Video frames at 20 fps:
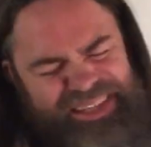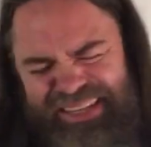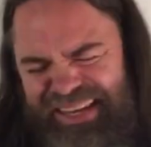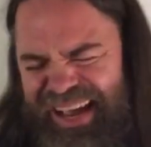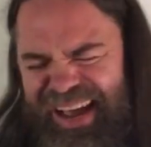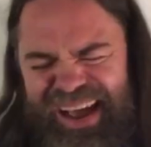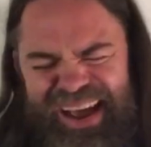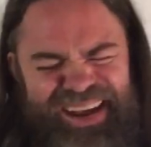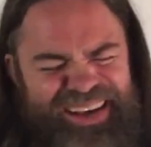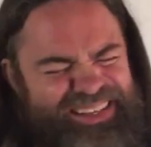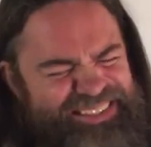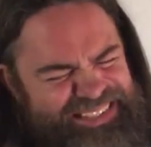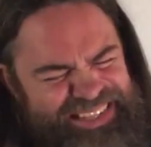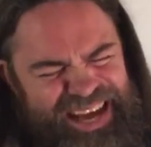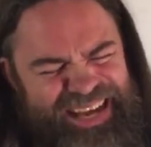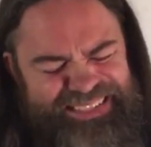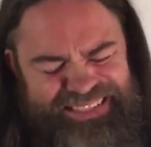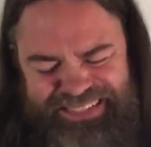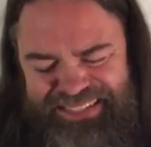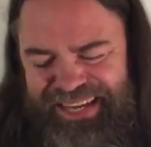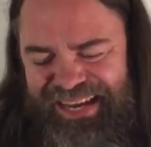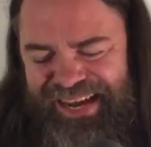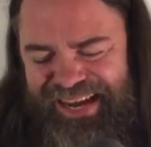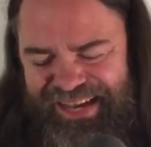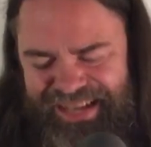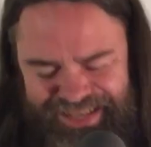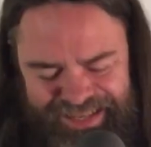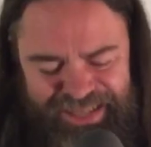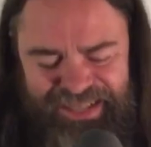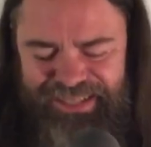Yes, I
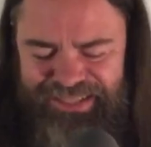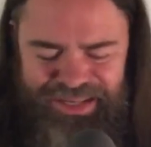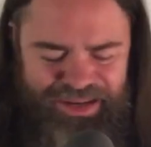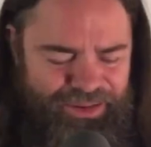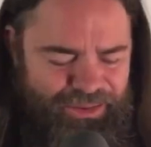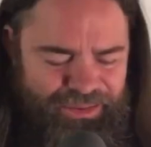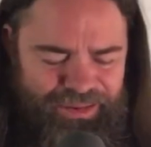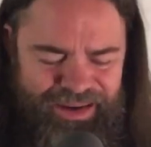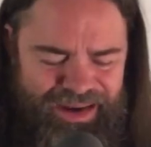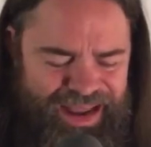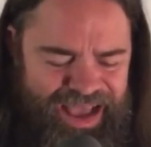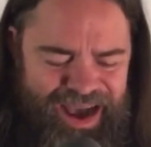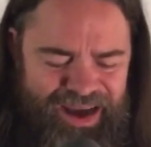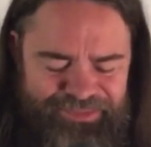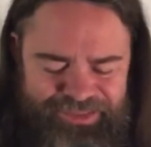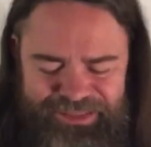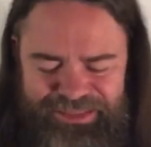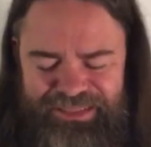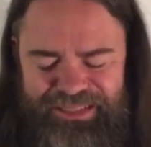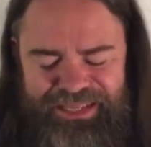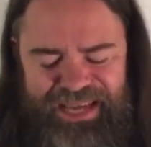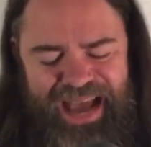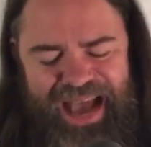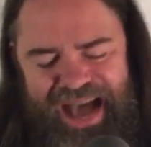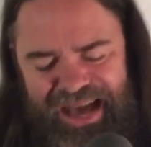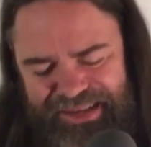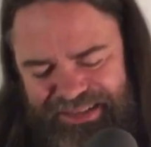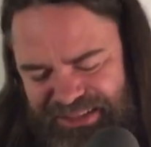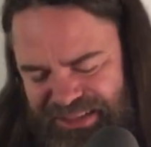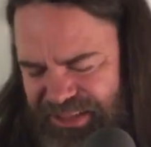said your loving
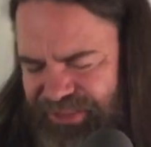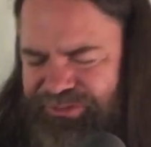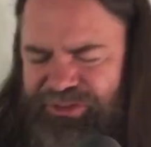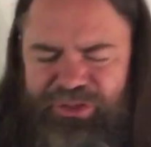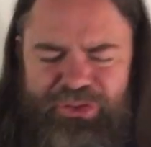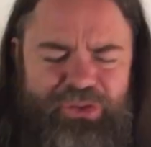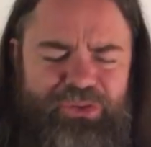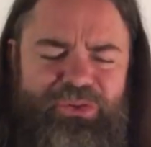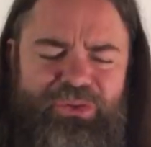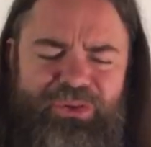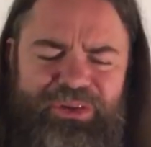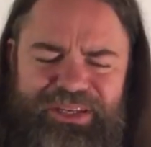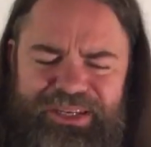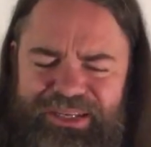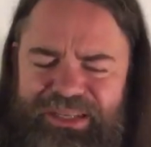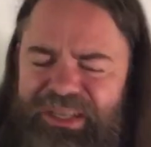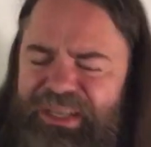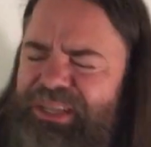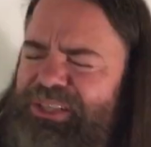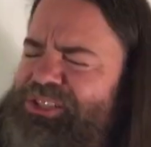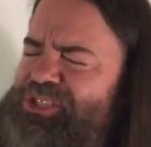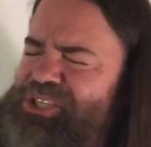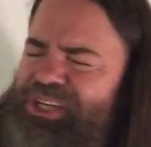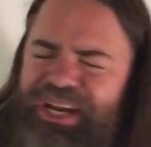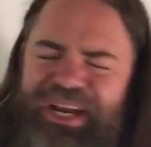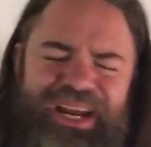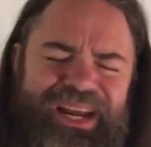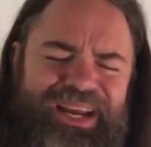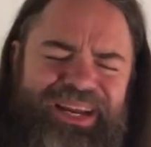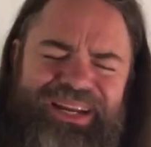kindness truly
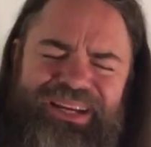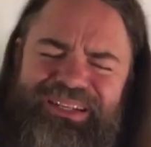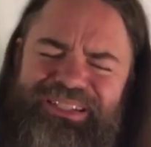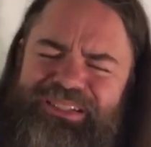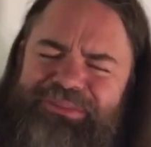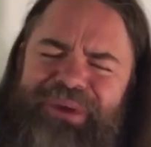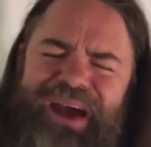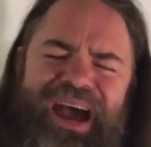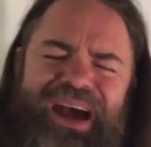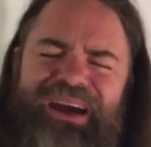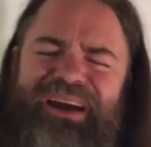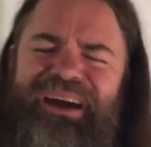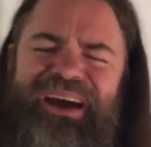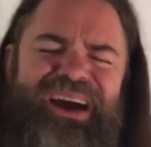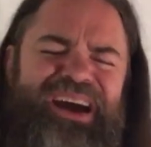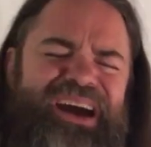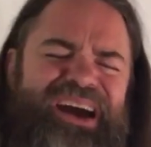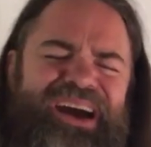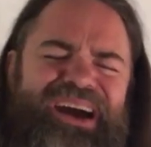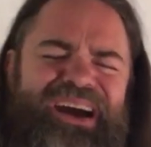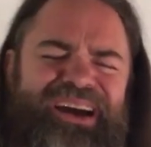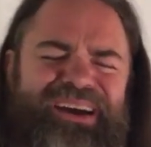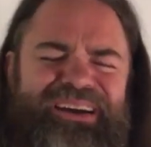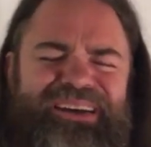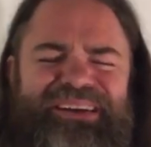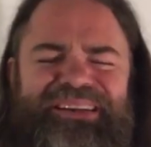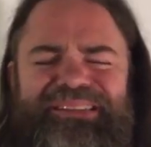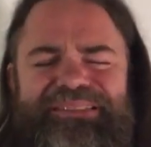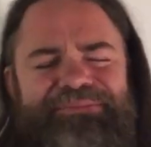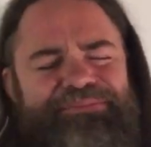changed my
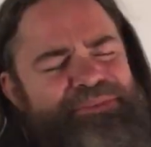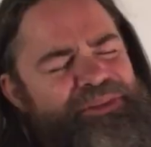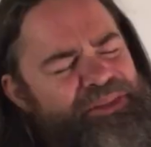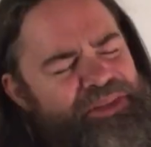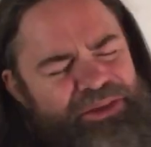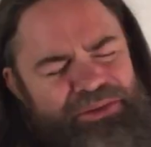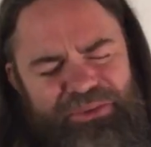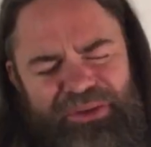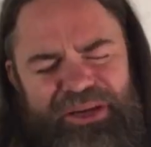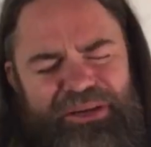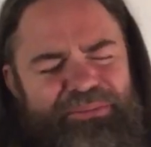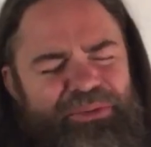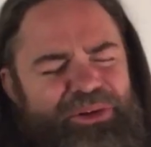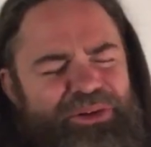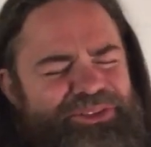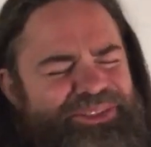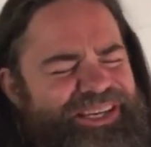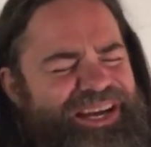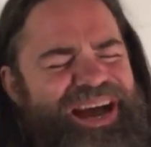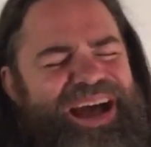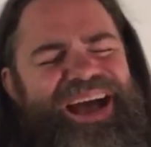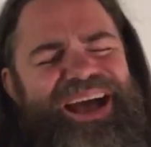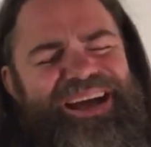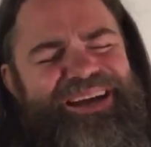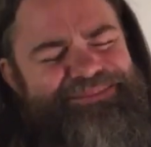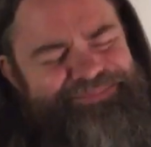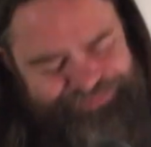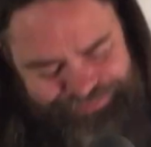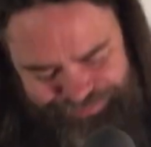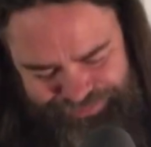heart one more
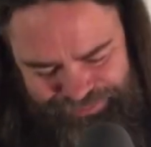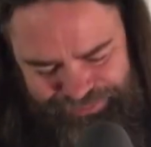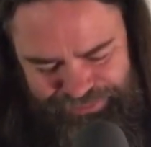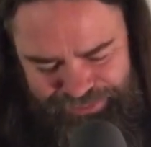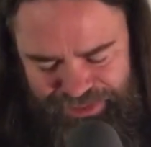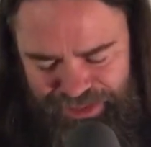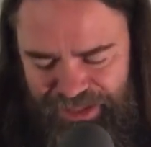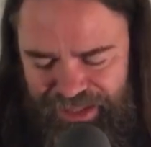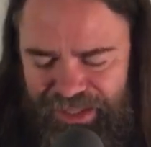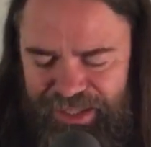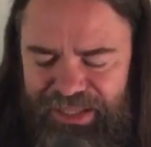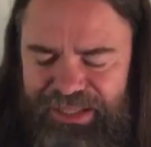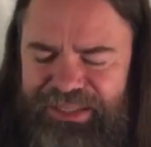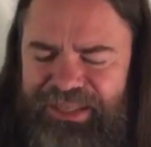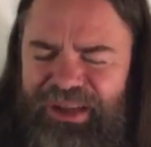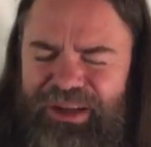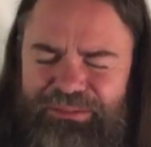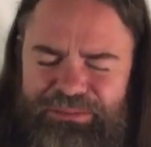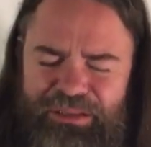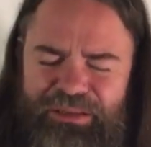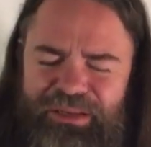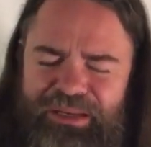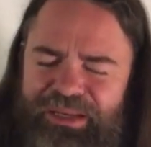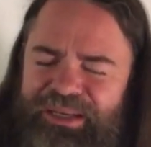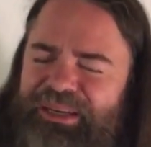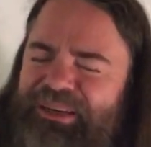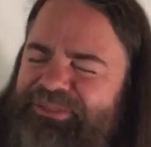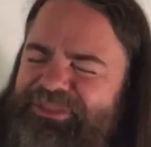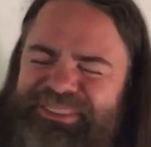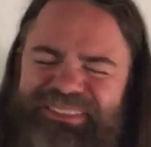time. Your
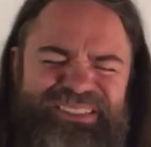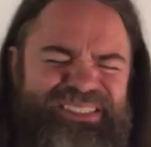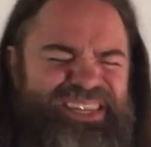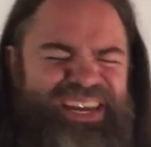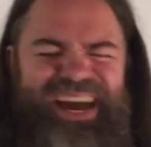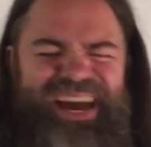love and